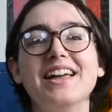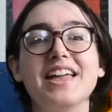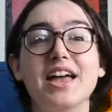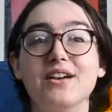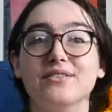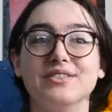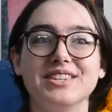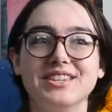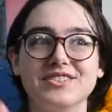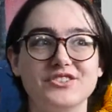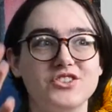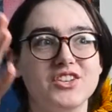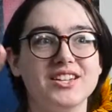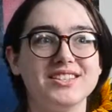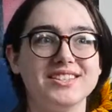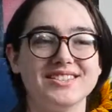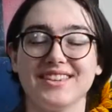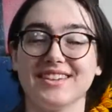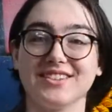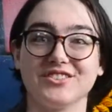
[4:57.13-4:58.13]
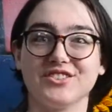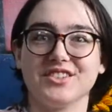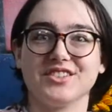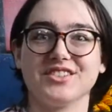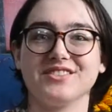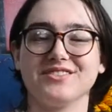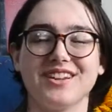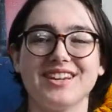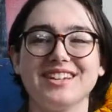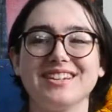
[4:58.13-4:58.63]
everything she does is like
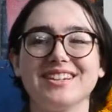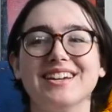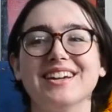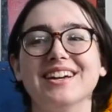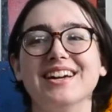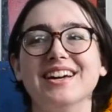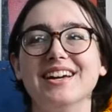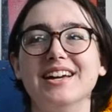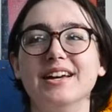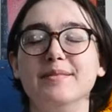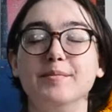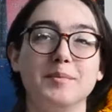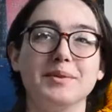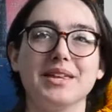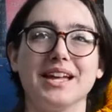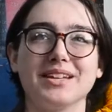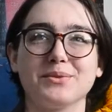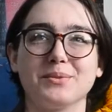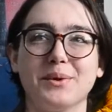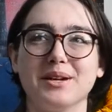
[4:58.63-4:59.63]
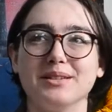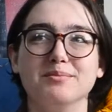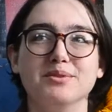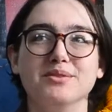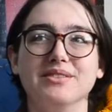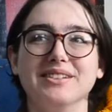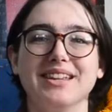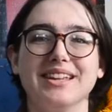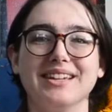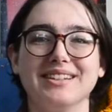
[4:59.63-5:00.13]
justified. Maybe that's why the
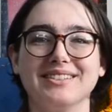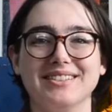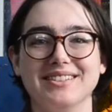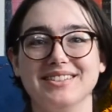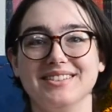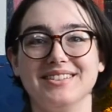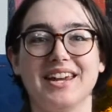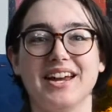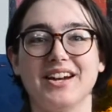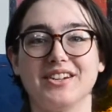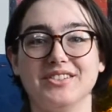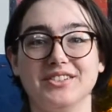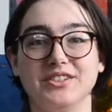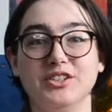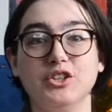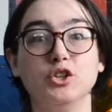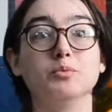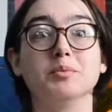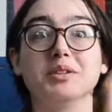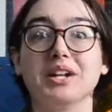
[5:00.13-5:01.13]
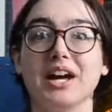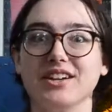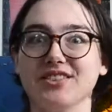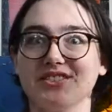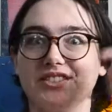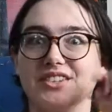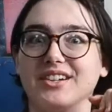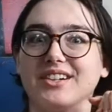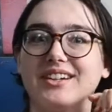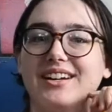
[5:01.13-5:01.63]
movie like didn't care to humanize
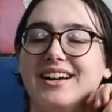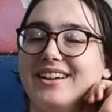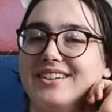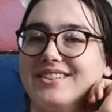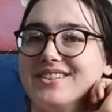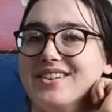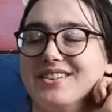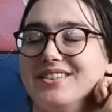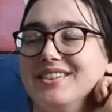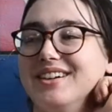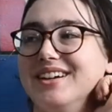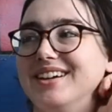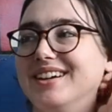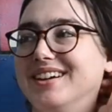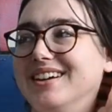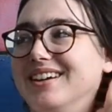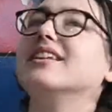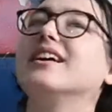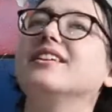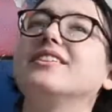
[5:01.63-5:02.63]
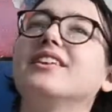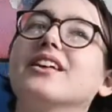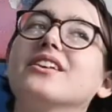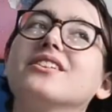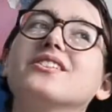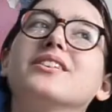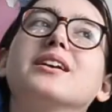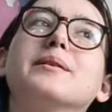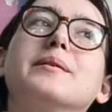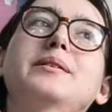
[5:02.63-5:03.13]
her. I don't know. The
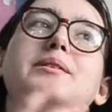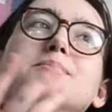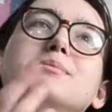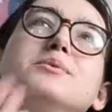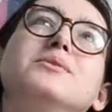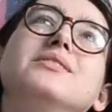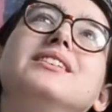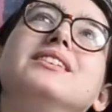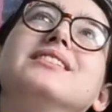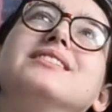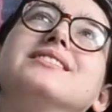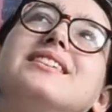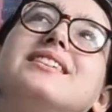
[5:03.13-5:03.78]
other thing about the movie is